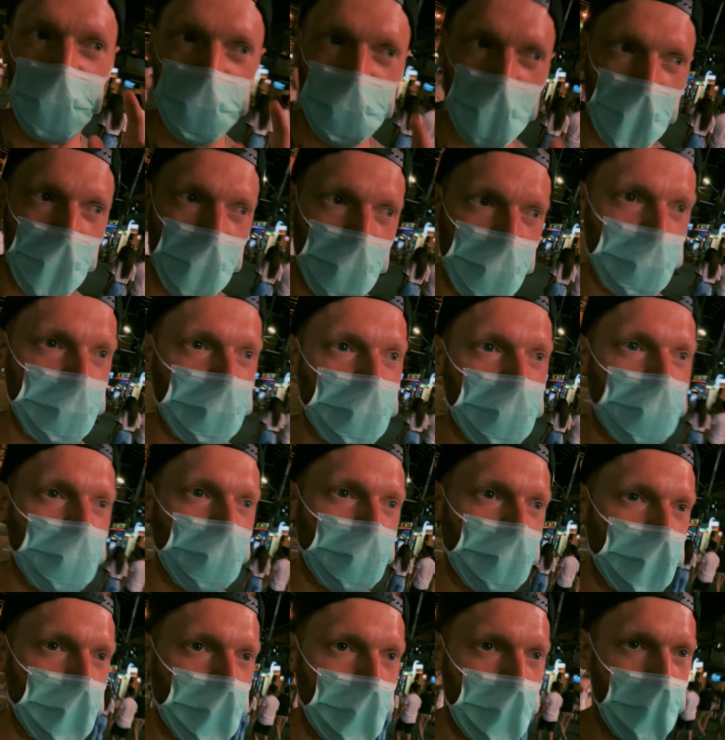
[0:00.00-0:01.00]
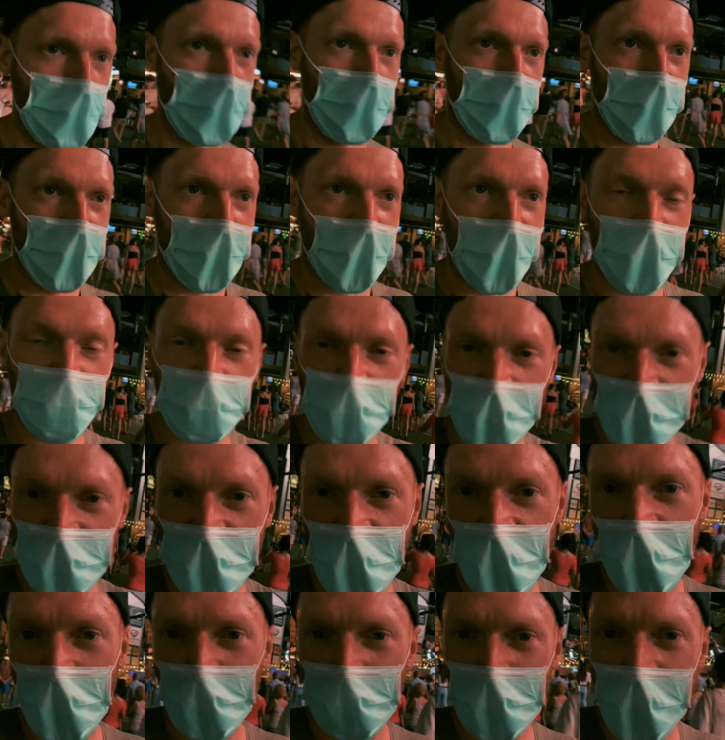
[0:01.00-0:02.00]
road. And right
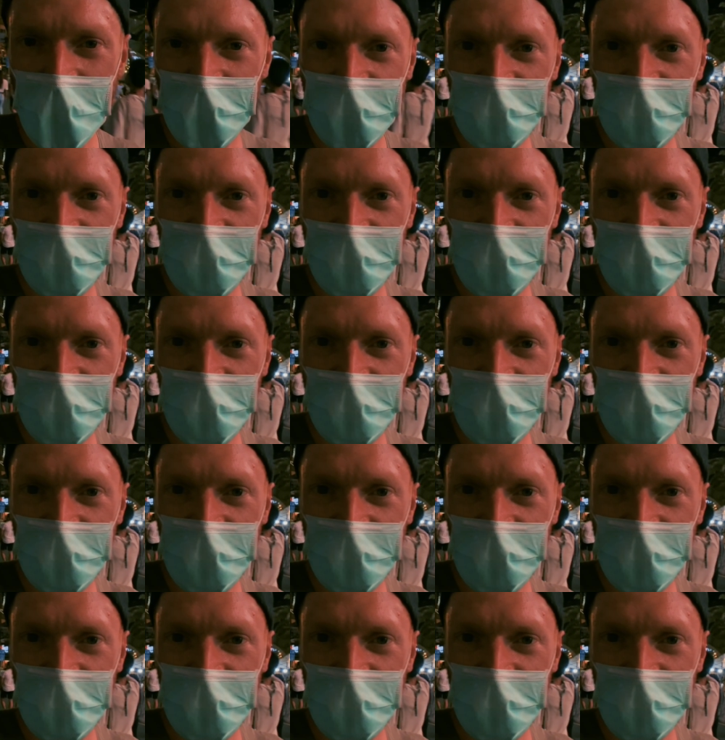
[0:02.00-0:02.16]
now, right